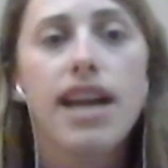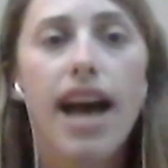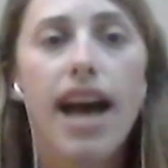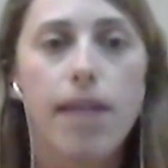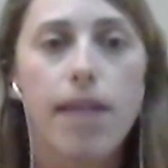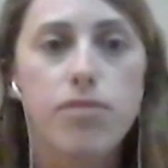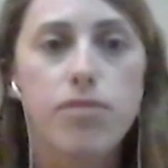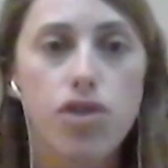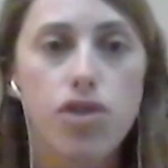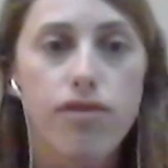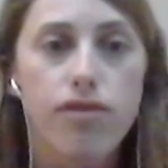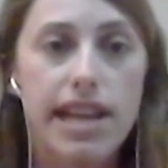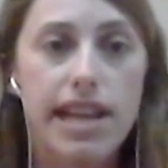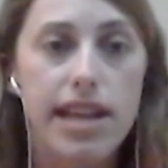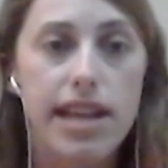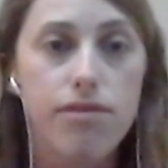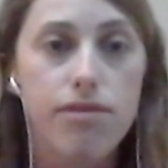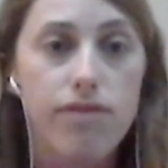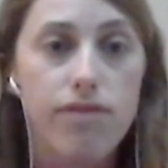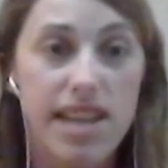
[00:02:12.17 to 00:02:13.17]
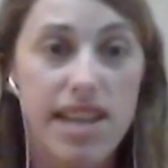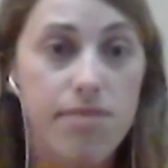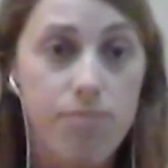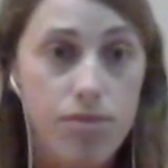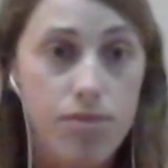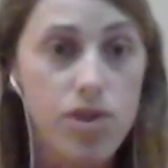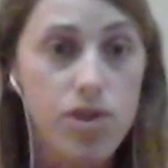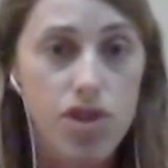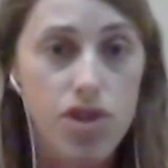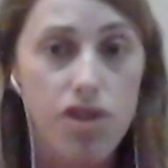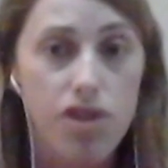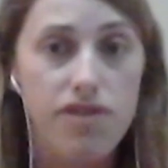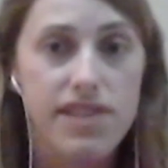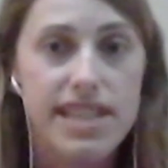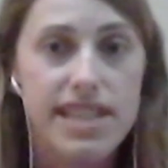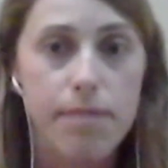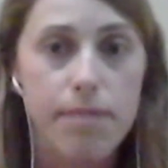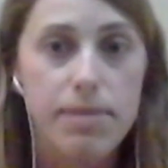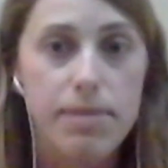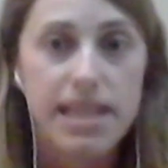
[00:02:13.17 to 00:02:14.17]
So really sort of
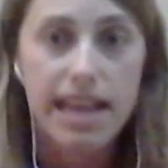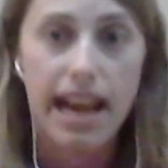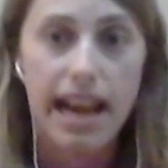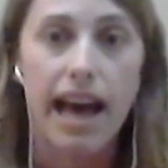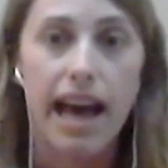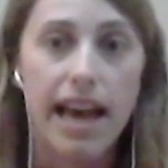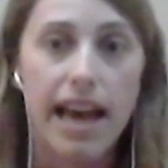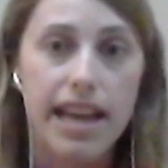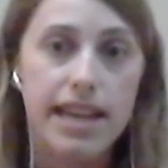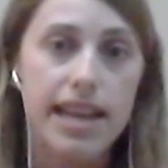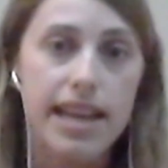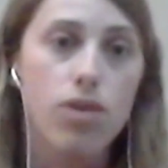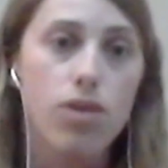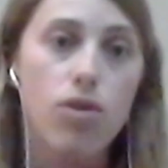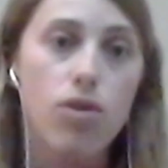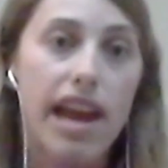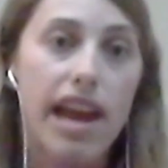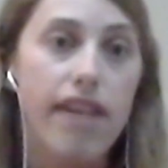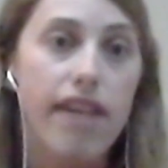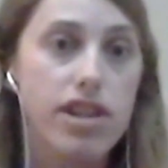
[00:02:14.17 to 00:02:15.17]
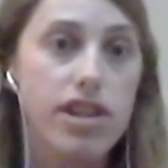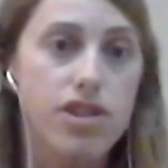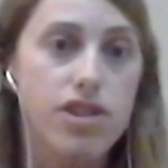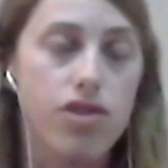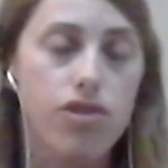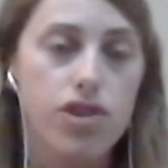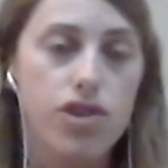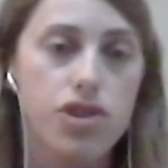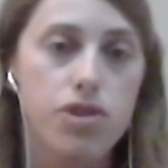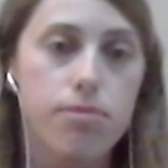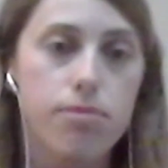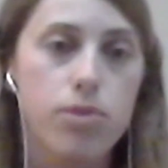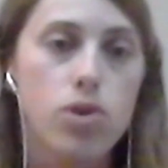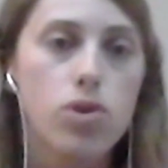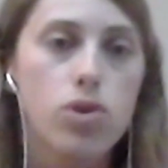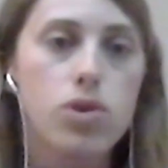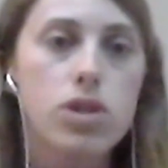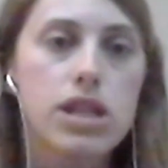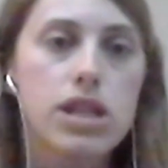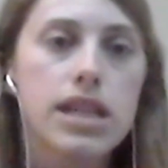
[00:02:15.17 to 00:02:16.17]
steep decline in all areas across the
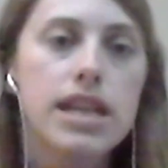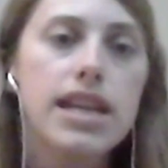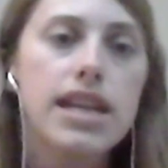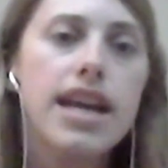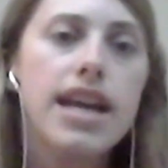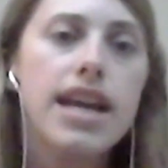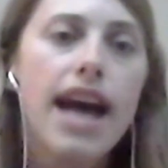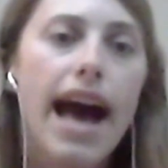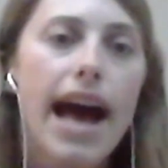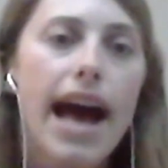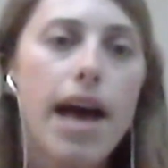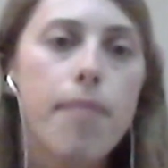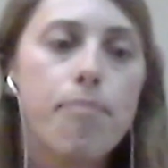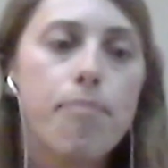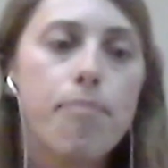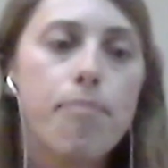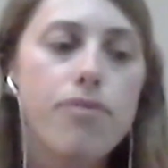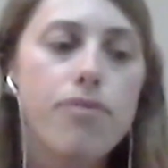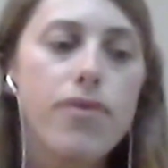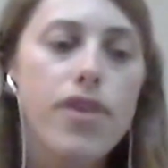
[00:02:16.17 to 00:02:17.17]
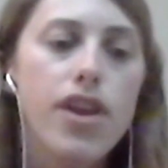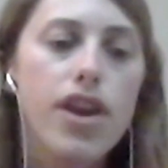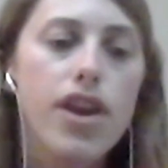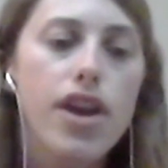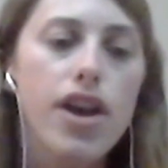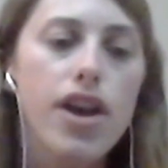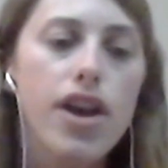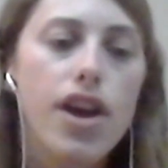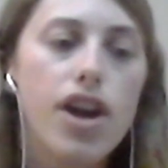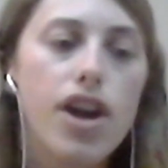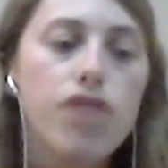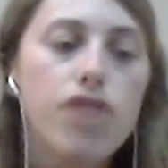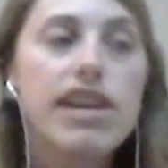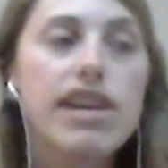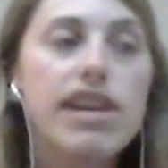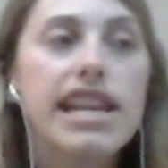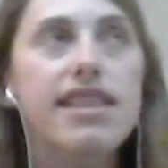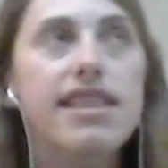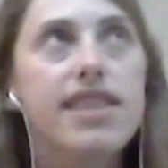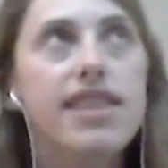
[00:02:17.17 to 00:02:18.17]
board. And
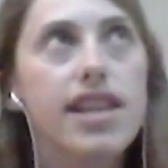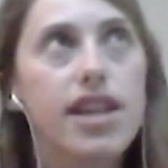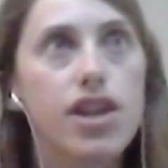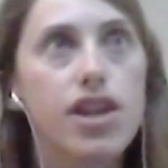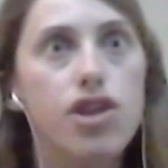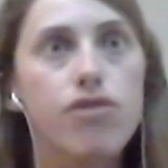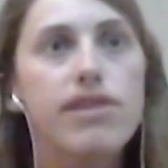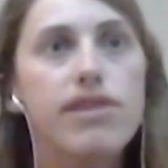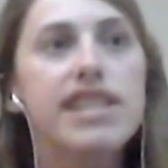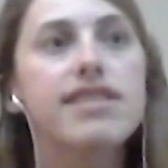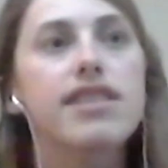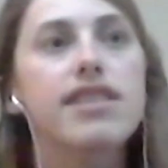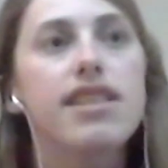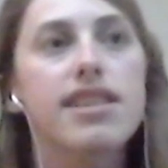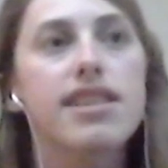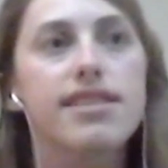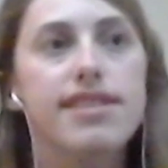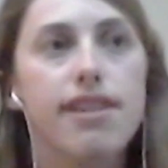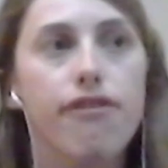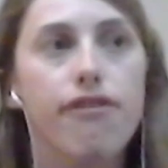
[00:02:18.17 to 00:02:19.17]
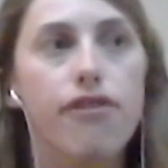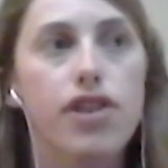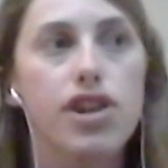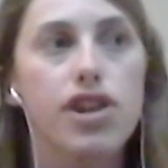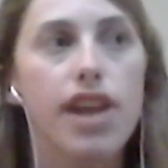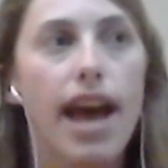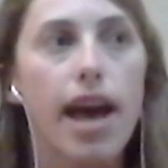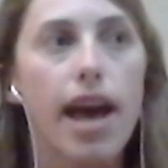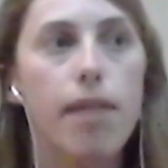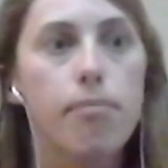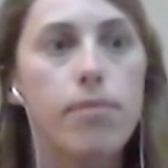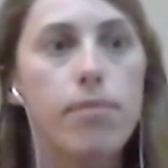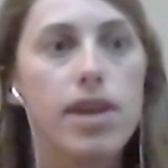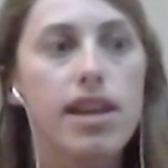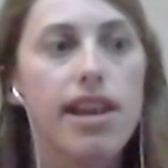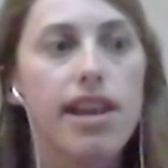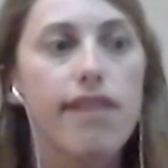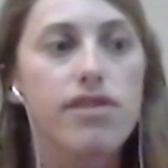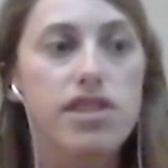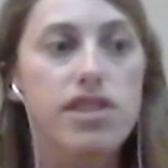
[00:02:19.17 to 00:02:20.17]
really the reason that there's different
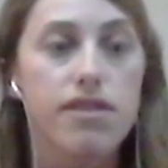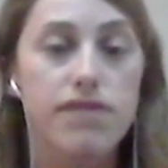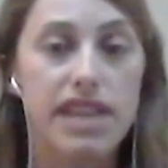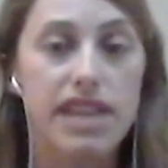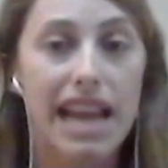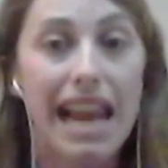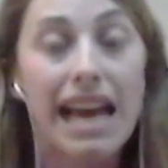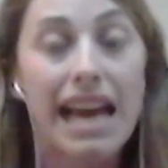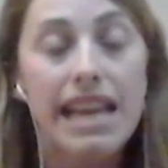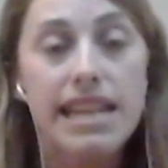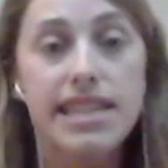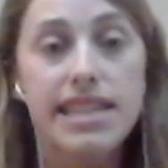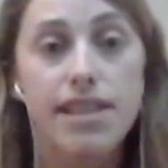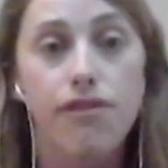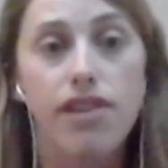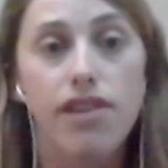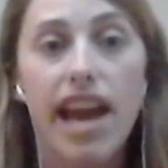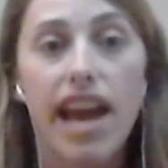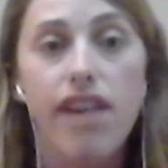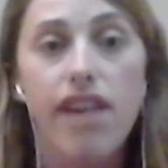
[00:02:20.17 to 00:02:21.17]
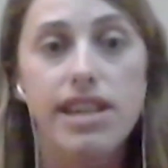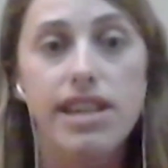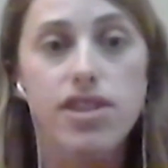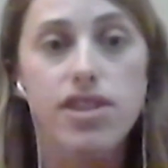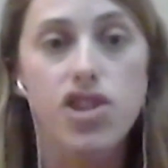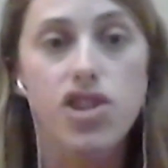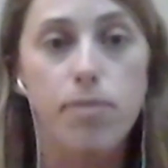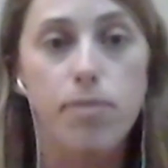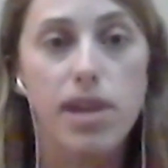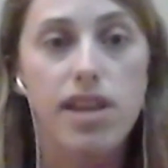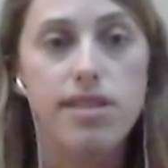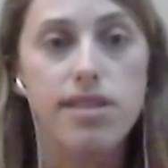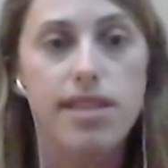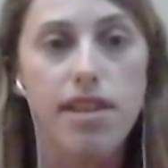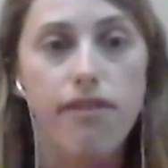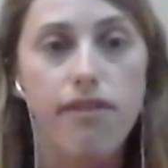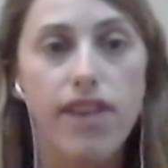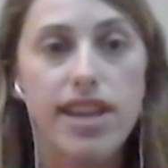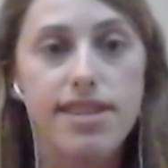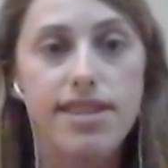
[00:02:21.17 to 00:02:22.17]
levels of decline in different areas is just because
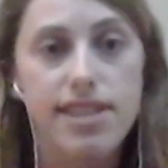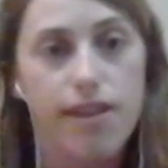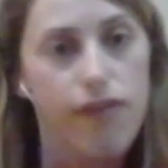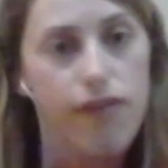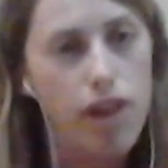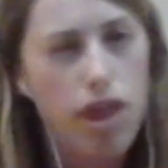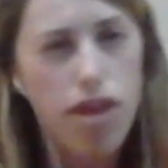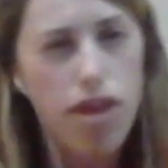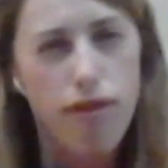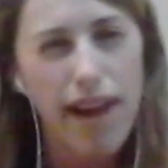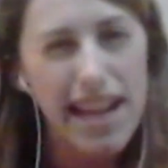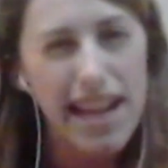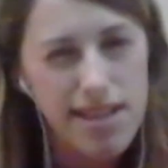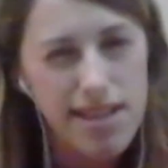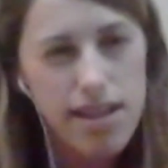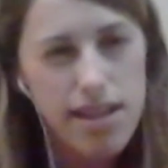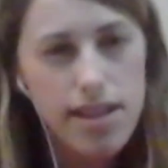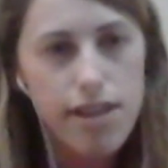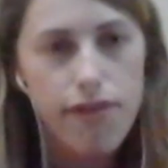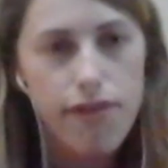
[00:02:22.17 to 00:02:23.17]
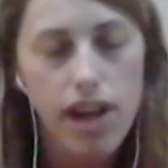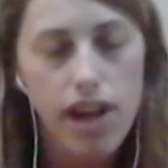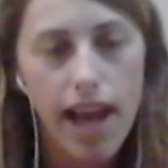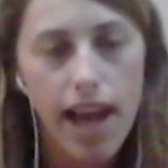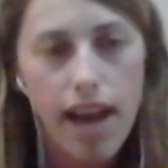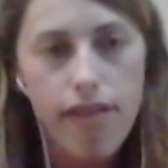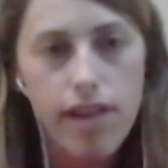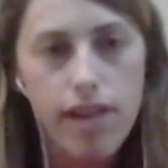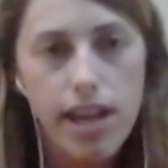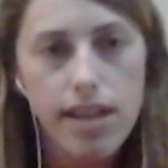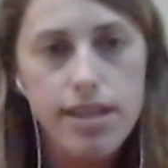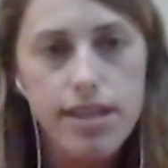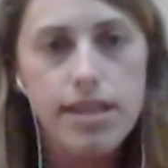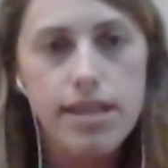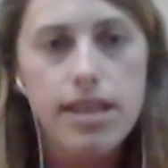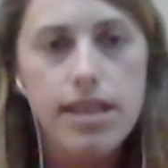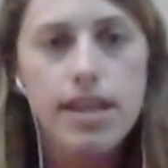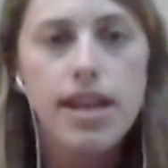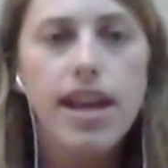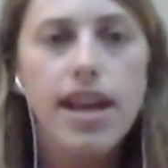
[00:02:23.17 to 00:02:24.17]
they face different threats in different
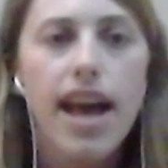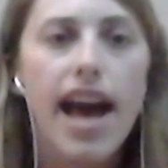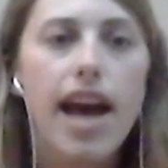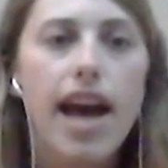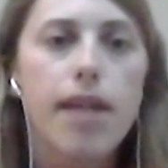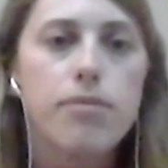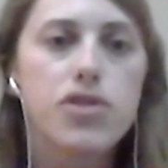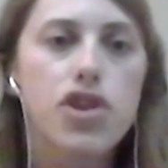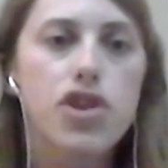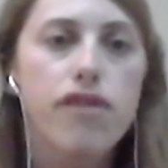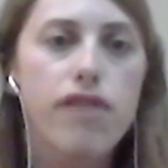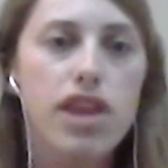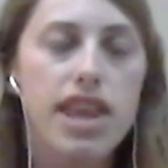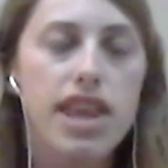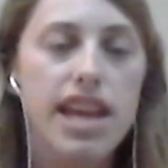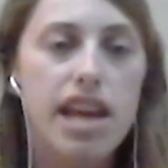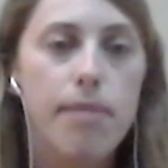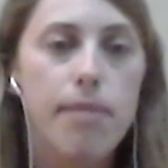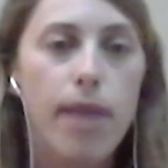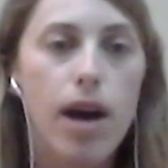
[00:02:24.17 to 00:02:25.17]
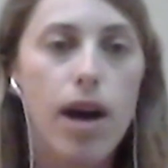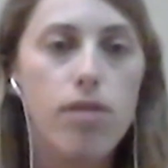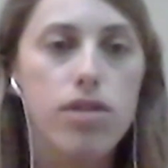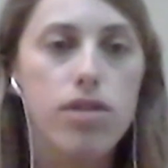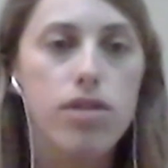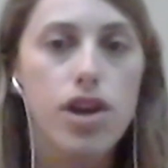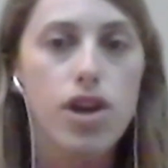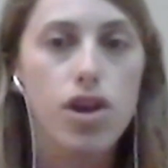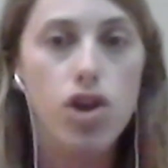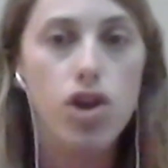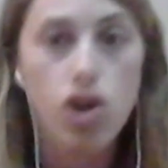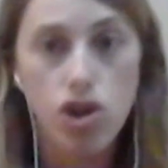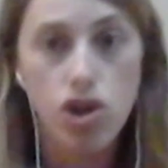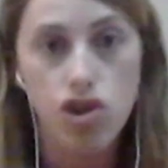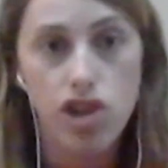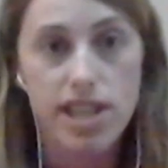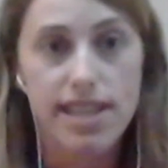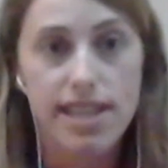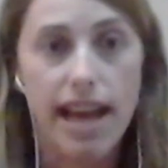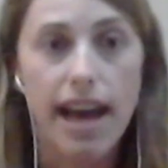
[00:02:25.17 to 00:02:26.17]
areas. So if you think about the
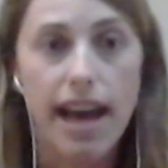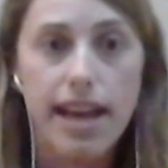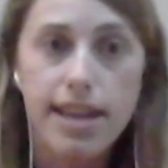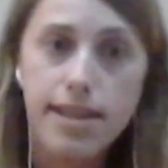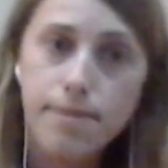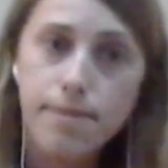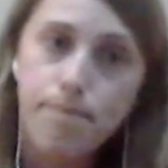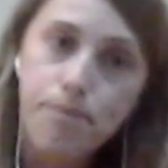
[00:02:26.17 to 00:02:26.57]
countryside,